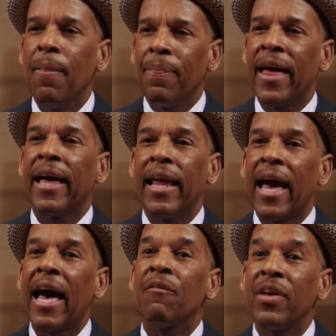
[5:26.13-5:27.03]
that
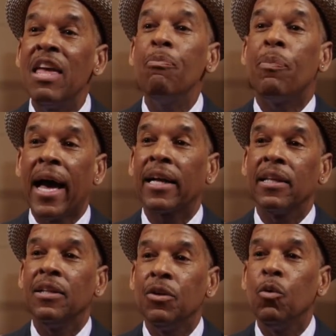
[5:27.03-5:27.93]
have impact
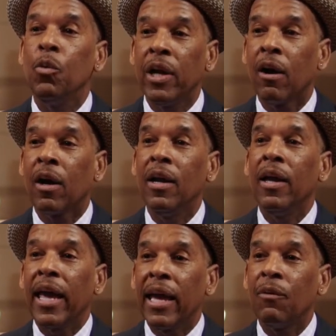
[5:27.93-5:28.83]
in who we are
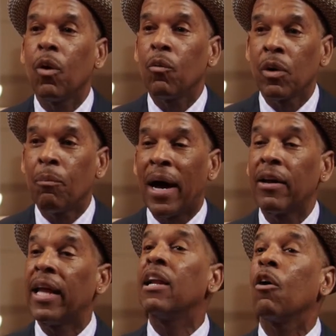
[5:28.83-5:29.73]
and what we're about,
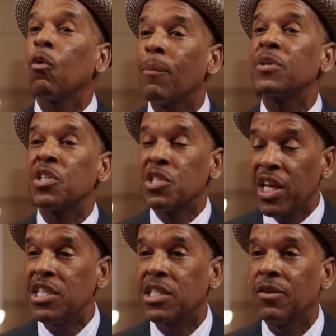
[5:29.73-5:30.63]
and our
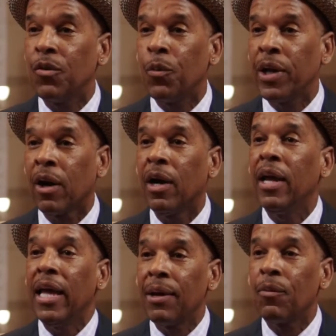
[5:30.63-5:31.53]
representation of who we are
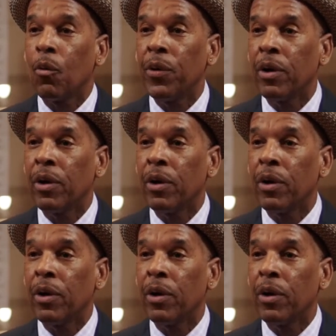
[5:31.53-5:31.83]
and what we're